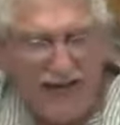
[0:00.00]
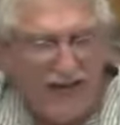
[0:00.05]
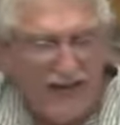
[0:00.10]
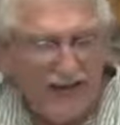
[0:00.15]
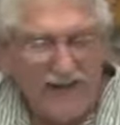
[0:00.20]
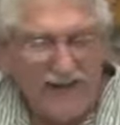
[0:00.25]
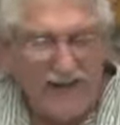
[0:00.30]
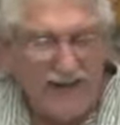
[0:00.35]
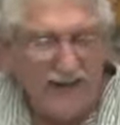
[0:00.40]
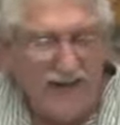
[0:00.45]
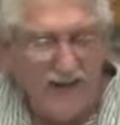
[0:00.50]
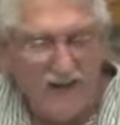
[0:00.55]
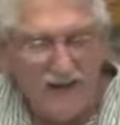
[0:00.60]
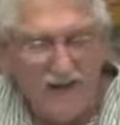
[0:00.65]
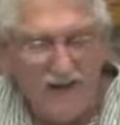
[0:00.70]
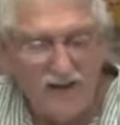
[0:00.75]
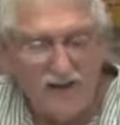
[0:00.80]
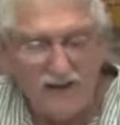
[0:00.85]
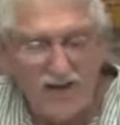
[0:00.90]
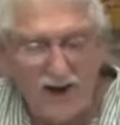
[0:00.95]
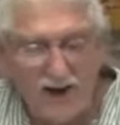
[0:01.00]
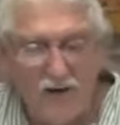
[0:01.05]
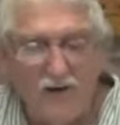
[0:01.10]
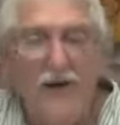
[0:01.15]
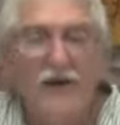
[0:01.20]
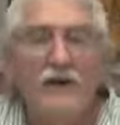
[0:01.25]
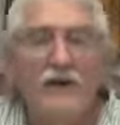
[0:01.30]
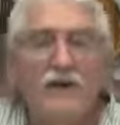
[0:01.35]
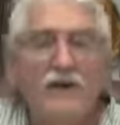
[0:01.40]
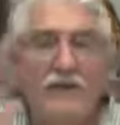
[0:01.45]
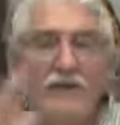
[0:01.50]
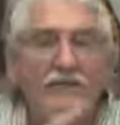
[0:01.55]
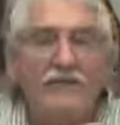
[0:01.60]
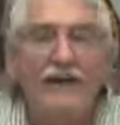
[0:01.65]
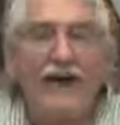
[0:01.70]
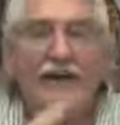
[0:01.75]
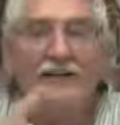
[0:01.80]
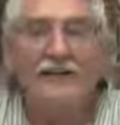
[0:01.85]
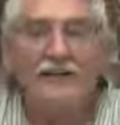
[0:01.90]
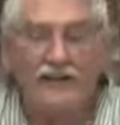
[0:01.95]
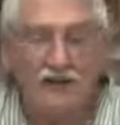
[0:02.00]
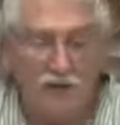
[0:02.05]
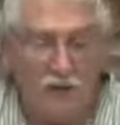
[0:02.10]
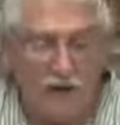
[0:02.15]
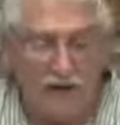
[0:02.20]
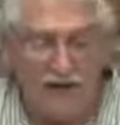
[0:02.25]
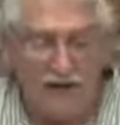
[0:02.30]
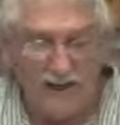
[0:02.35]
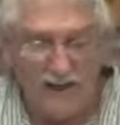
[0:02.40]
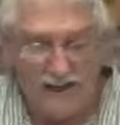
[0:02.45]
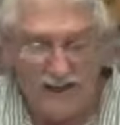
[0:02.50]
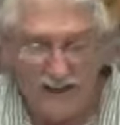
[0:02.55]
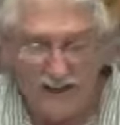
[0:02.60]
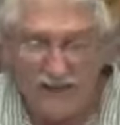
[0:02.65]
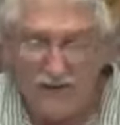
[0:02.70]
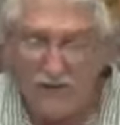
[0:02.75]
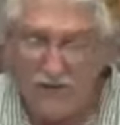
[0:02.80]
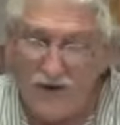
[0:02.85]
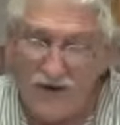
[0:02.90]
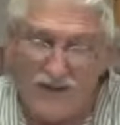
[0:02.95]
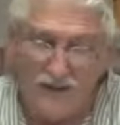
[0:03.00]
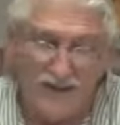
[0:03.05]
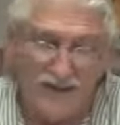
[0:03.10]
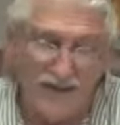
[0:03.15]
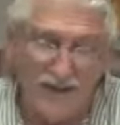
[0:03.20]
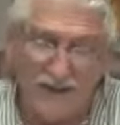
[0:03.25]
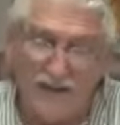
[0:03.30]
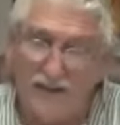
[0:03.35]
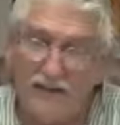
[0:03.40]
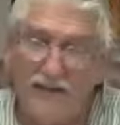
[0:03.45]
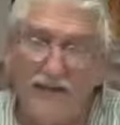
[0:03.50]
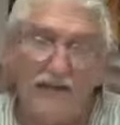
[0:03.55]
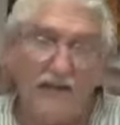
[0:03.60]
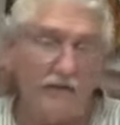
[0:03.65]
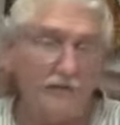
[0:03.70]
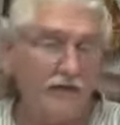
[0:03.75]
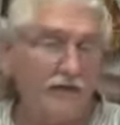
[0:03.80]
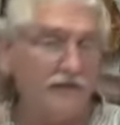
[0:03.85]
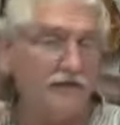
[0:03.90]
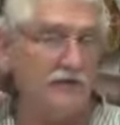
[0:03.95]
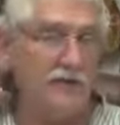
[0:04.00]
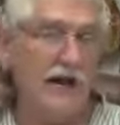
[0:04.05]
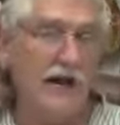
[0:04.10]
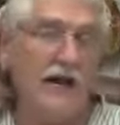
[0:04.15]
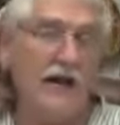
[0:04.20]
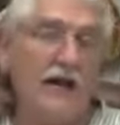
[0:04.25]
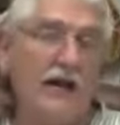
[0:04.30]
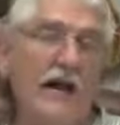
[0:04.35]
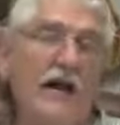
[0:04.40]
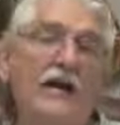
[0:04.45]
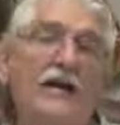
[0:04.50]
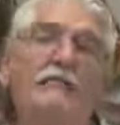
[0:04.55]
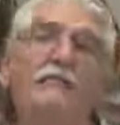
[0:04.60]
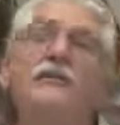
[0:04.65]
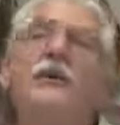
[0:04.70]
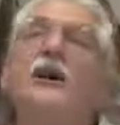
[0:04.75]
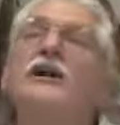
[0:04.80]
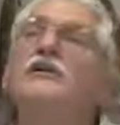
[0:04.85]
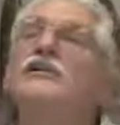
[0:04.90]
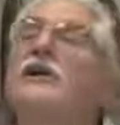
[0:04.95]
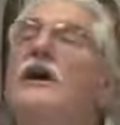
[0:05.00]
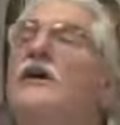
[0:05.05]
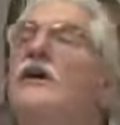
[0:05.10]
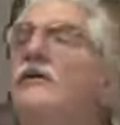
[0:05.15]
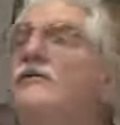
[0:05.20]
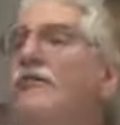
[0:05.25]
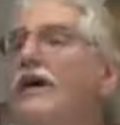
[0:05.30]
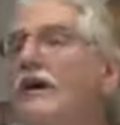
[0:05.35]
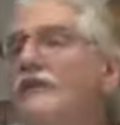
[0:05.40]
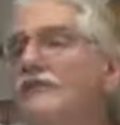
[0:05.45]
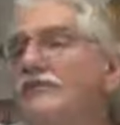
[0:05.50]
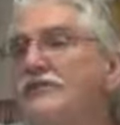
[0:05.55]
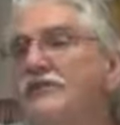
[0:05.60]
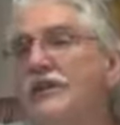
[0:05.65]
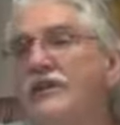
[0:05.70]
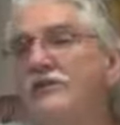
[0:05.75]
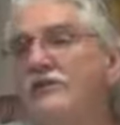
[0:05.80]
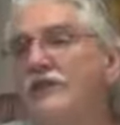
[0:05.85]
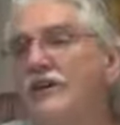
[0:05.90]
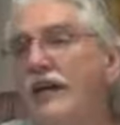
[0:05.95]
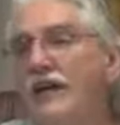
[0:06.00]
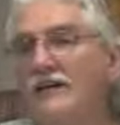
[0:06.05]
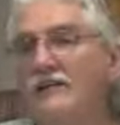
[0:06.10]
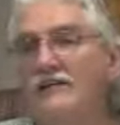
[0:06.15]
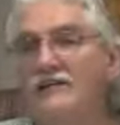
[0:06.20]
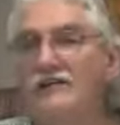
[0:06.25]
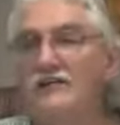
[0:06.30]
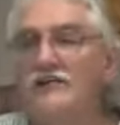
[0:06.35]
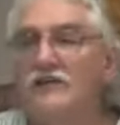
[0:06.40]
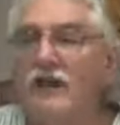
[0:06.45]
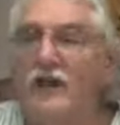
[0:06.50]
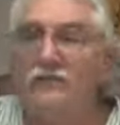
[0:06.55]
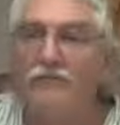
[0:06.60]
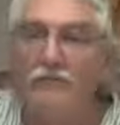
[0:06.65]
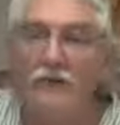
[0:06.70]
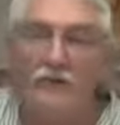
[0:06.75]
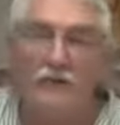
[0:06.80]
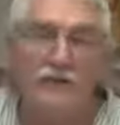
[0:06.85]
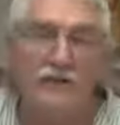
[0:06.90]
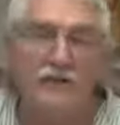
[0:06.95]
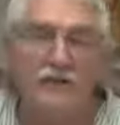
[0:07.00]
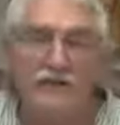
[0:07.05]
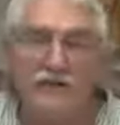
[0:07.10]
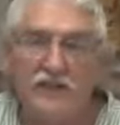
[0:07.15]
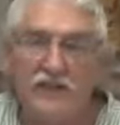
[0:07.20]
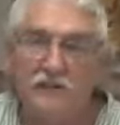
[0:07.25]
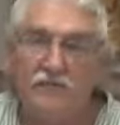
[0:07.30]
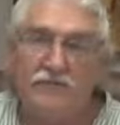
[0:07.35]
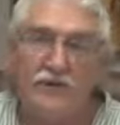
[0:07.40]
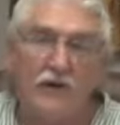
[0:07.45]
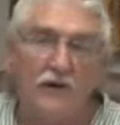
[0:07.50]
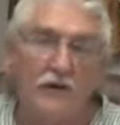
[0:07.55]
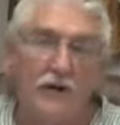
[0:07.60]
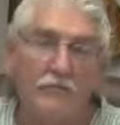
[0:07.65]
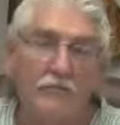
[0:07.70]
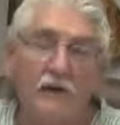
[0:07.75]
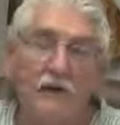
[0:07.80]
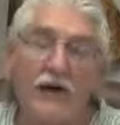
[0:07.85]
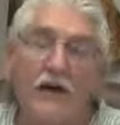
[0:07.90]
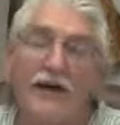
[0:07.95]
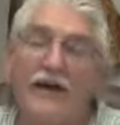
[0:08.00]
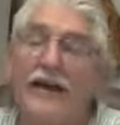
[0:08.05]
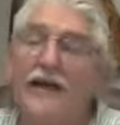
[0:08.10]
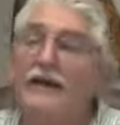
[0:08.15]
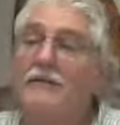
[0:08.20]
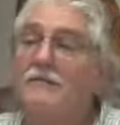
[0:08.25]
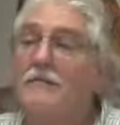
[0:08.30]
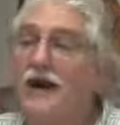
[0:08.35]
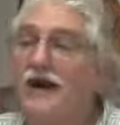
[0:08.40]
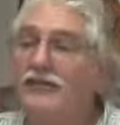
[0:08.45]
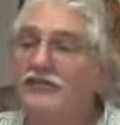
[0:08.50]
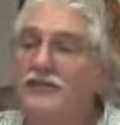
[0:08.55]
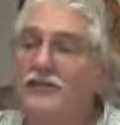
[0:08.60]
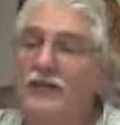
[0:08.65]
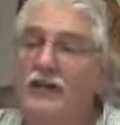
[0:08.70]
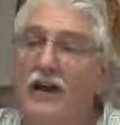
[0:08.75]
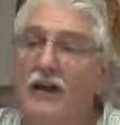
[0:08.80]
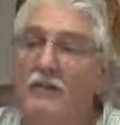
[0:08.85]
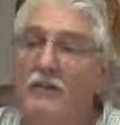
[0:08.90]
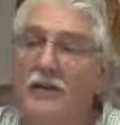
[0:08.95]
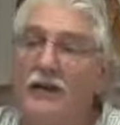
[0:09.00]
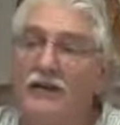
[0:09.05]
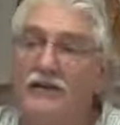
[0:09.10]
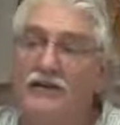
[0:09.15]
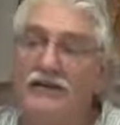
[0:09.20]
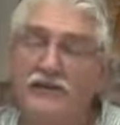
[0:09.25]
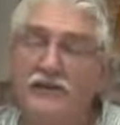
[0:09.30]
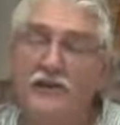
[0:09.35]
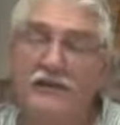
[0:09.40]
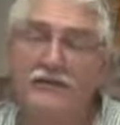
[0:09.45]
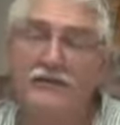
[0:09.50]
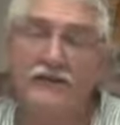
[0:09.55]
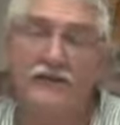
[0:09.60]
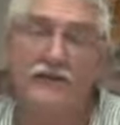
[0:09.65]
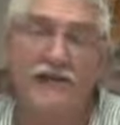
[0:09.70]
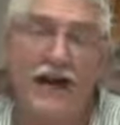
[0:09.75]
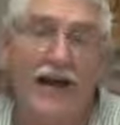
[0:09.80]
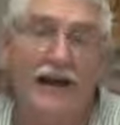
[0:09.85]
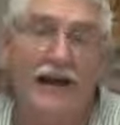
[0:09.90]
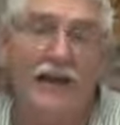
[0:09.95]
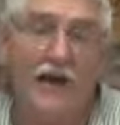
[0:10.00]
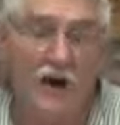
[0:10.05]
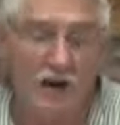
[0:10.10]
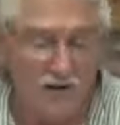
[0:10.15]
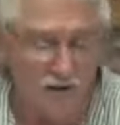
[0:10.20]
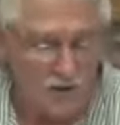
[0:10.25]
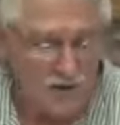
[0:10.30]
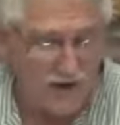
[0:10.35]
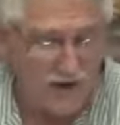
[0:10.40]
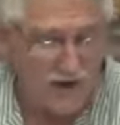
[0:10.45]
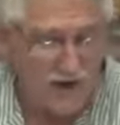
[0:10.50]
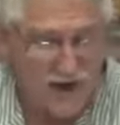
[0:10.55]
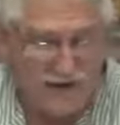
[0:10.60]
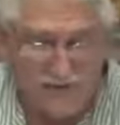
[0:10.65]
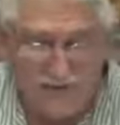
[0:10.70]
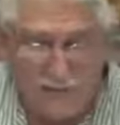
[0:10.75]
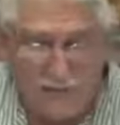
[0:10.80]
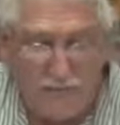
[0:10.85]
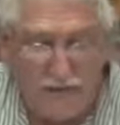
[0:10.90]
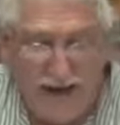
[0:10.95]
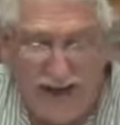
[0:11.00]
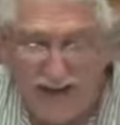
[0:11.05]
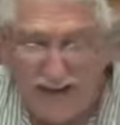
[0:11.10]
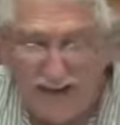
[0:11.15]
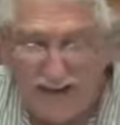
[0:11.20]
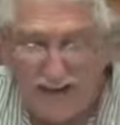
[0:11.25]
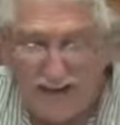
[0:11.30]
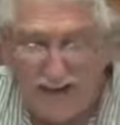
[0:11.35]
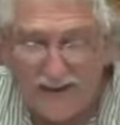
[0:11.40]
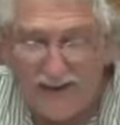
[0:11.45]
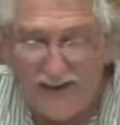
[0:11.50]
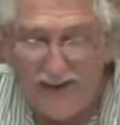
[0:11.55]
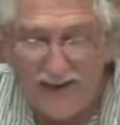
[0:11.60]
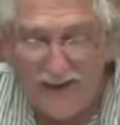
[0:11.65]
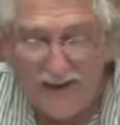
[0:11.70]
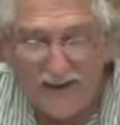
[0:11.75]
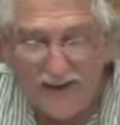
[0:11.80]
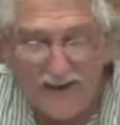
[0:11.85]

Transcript: And here you go, you have that swinging. 110, that means you got a lot of pressure. I don't know if you have stiff necks and stuff, but with this lymph node up here, I can't imagine you not being stiff and tight all the way down the back here.